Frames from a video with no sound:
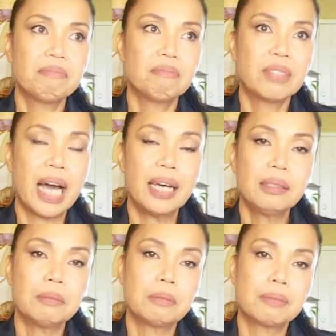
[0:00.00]

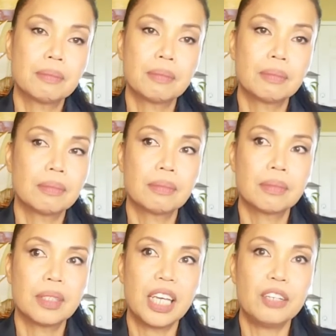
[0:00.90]
that
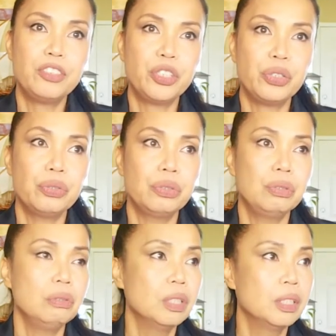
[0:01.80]
gives you
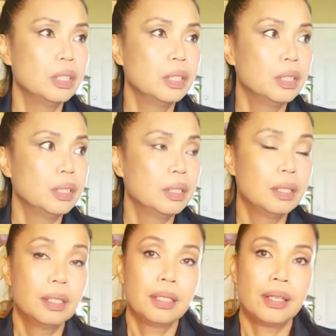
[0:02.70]

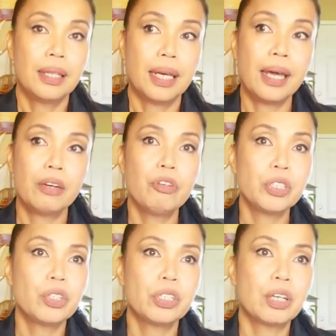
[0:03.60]
the end
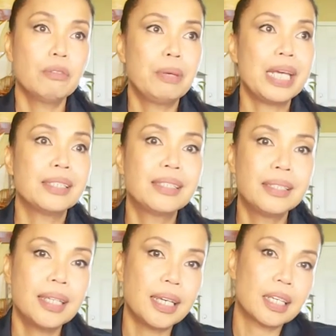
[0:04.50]
result of being
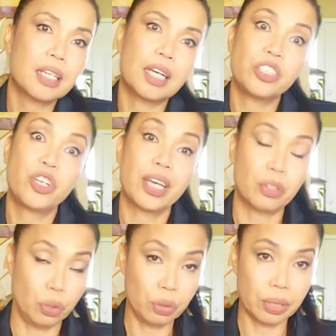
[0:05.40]
sick as you get
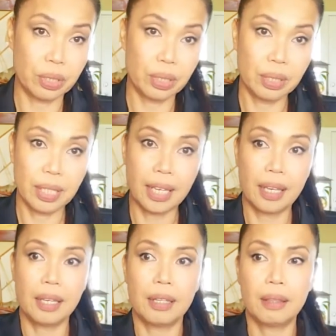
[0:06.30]
older.
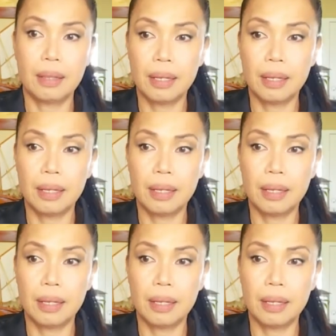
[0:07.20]
And